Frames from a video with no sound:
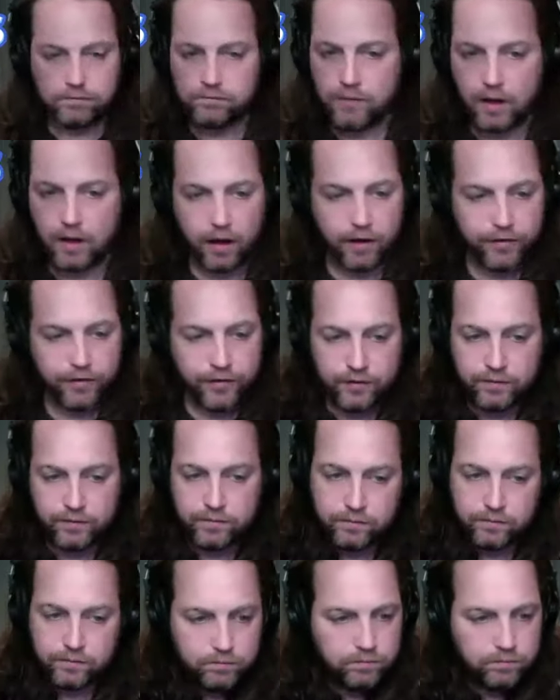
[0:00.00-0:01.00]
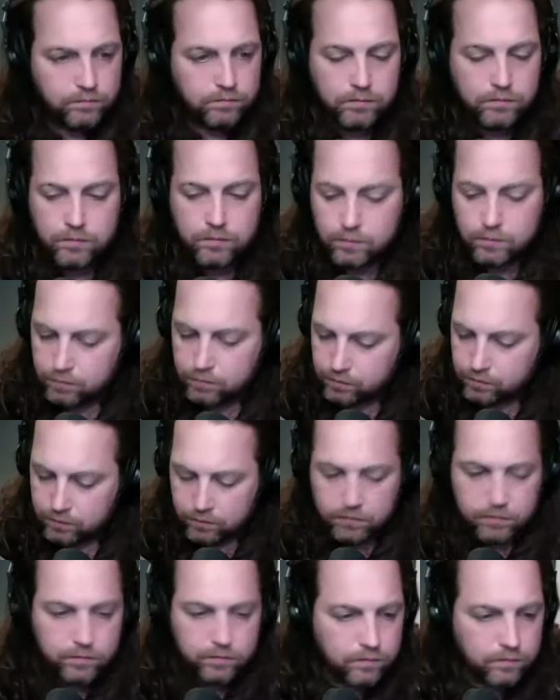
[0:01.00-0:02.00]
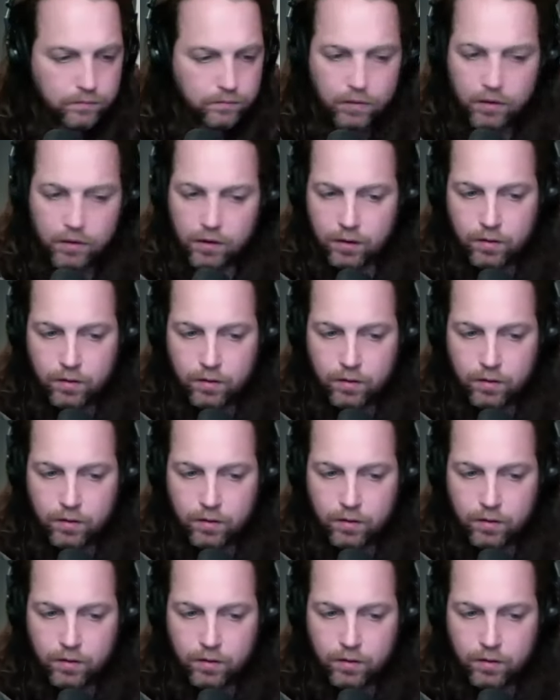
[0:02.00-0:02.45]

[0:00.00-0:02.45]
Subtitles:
wasn't until you got to Puerto Rico